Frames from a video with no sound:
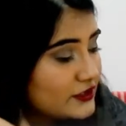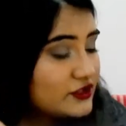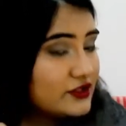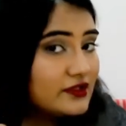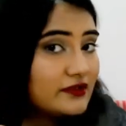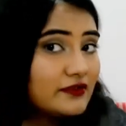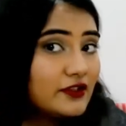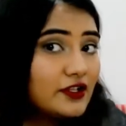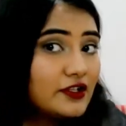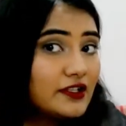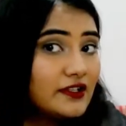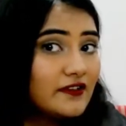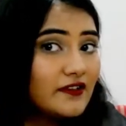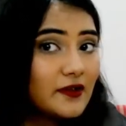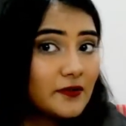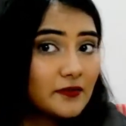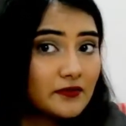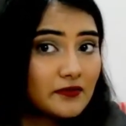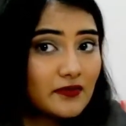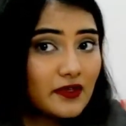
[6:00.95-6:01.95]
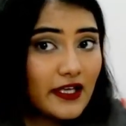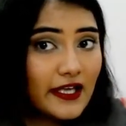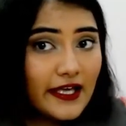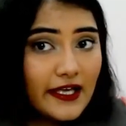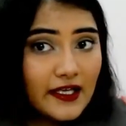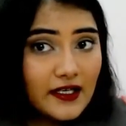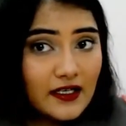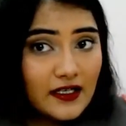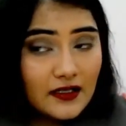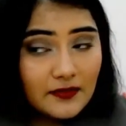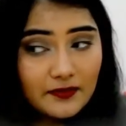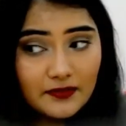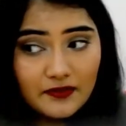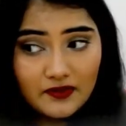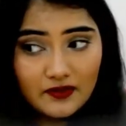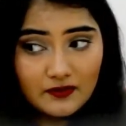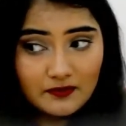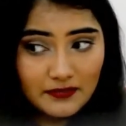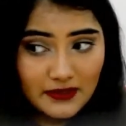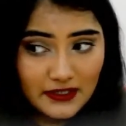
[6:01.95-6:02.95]
I should have gotten some hair
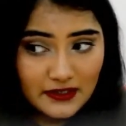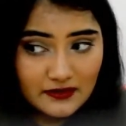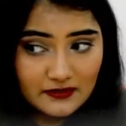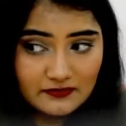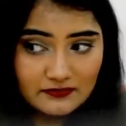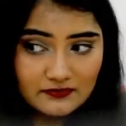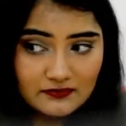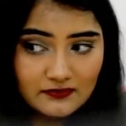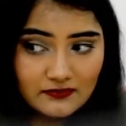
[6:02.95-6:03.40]
clips, but